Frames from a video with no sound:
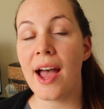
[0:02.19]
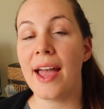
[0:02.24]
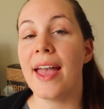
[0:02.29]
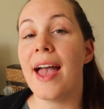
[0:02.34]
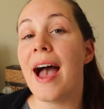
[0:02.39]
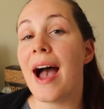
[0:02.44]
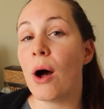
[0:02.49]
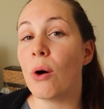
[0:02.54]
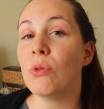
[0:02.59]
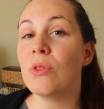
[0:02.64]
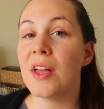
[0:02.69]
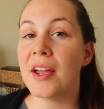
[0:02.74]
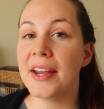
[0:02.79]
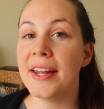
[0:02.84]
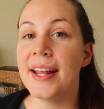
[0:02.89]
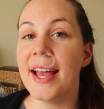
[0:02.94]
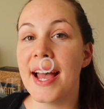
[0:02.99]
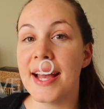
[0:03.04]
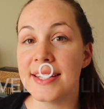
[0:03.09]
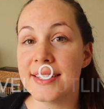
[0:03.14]
I
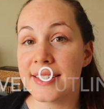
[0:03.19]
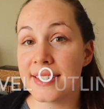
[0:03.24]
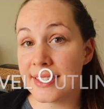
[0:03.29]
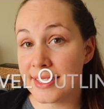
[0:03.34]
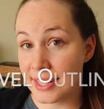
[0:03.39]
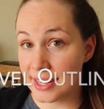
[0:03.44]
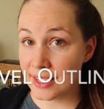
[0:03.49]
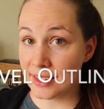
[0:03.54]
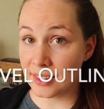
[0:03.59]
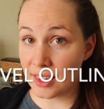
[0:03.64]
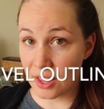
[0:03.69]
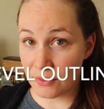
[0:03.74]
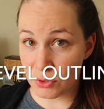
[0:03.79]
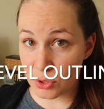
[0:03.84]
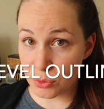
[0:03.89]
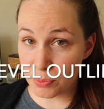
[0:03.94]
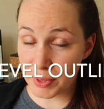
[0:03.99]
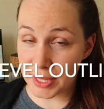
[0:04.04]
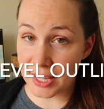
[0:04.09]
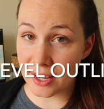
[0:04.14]
outline at scene
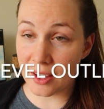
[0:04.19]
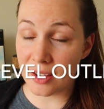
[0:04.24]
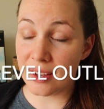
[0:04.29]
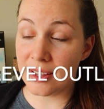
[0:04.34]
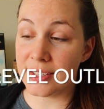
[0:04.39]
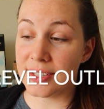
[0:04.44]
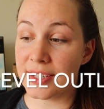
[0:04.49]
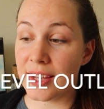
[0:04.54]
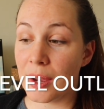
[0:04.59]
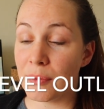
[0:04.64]
level because